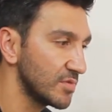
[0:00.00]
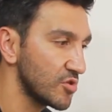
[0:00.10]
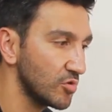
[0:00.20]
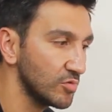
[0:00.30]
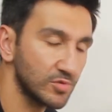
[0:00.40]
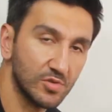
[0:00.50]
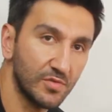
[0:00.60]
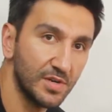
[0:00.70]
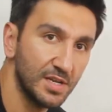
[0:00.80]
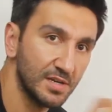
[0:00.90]
shoots
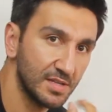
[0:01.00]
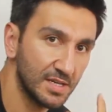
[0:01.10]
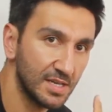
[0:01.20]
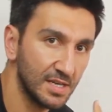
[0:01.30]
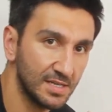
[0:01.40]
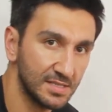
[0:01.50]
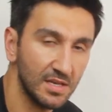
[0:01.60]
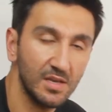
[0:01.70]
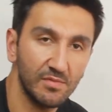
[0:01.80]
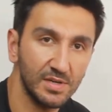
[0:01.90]
over here that has
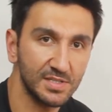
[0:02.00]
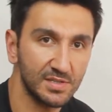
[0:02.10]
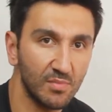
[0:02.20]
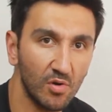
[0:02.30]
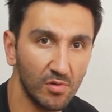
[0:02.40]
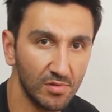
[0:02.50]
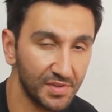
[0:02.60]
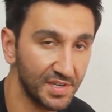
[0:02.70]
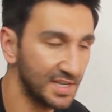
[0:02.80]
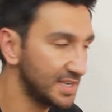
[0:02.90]
very small
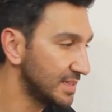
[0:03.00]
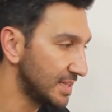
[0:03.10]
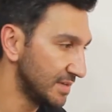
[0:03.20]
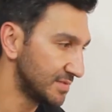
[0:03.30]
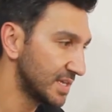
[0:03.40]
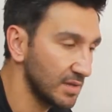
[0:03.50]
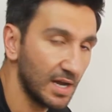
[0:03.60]
tiny leaves.